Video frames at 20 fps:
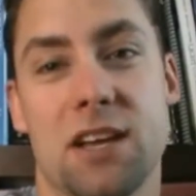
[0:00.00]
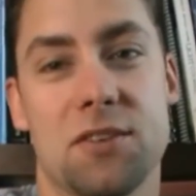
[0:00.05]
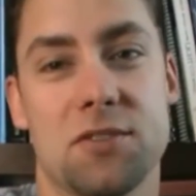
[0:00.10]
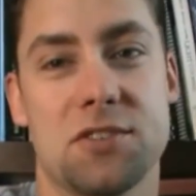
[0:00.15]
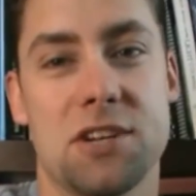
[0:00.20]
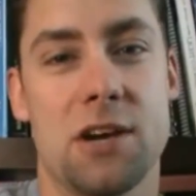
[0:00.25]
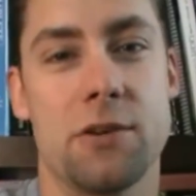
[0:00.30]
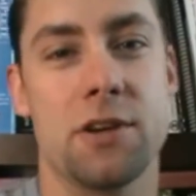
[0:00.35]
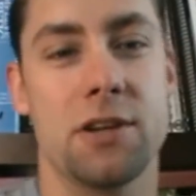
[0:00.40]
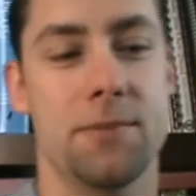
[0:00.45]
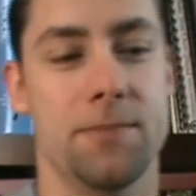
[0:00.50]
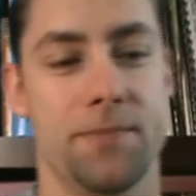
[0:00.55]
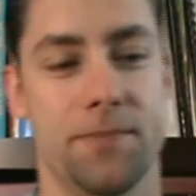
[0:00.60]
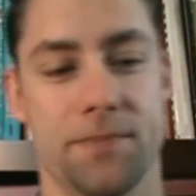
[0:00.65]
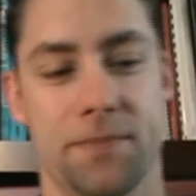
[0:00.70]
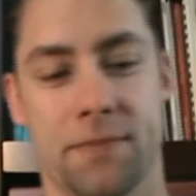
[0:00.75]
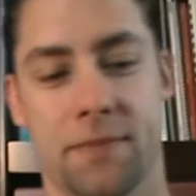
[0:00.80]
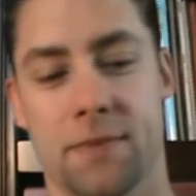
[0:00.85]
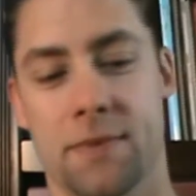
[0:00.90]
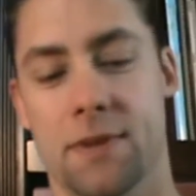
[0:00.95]
scale, shall we?
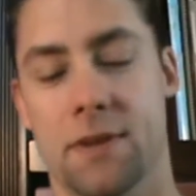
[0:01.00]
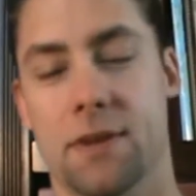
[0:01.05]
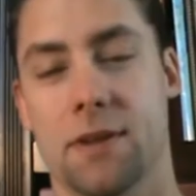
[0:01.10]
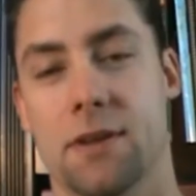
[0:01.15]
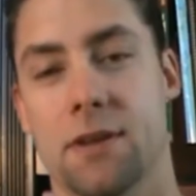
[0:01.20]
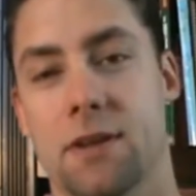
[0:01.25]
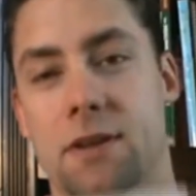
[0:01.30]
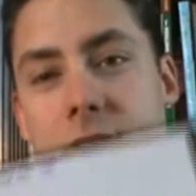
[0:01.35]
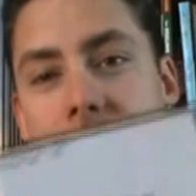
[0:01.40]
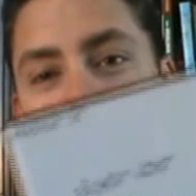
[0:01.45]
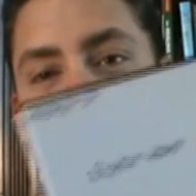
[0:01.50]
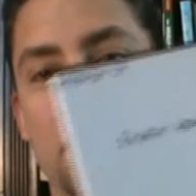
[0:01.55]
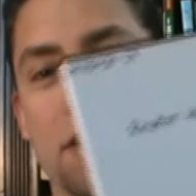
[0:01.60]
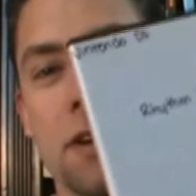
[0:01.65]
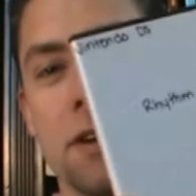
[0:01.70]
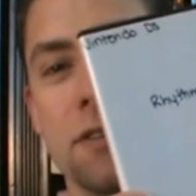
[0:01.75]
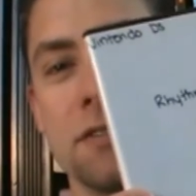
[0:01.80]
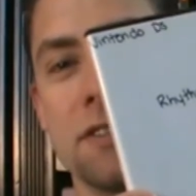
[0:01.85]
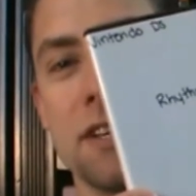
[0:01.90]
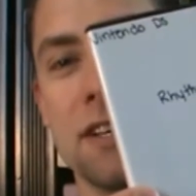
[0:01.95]

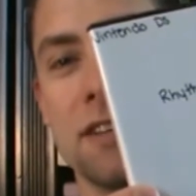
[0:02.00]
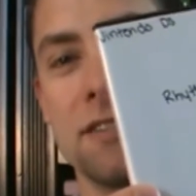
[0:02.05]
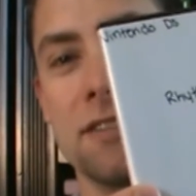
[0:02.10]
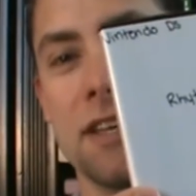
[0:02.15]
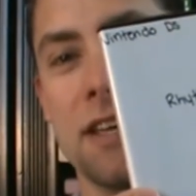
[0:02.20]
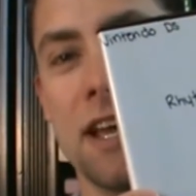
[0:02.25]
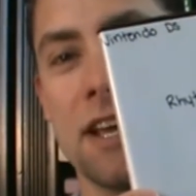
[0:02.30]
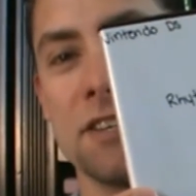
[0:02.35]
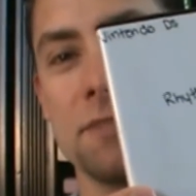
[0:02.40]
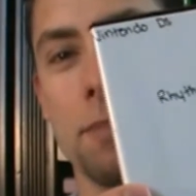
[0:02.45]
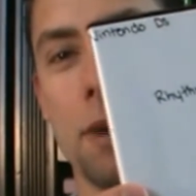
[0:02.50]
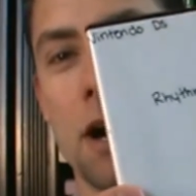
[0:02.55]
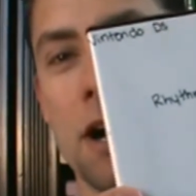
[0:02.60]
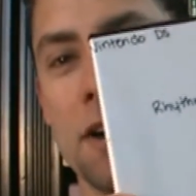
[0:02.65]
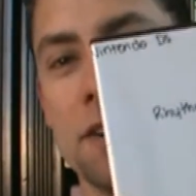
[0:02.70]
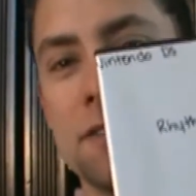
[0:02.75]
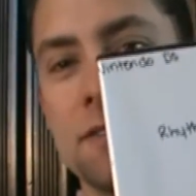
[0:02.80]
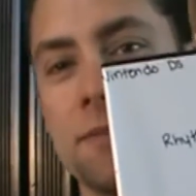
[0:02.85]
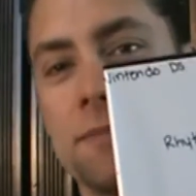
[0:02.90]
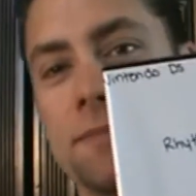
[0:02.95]
Here's a DS
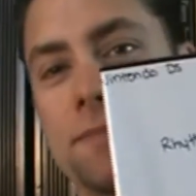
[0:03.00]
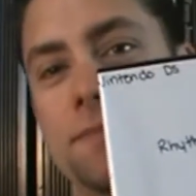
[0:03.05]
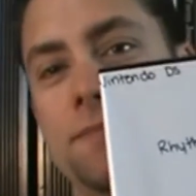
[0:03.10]
box.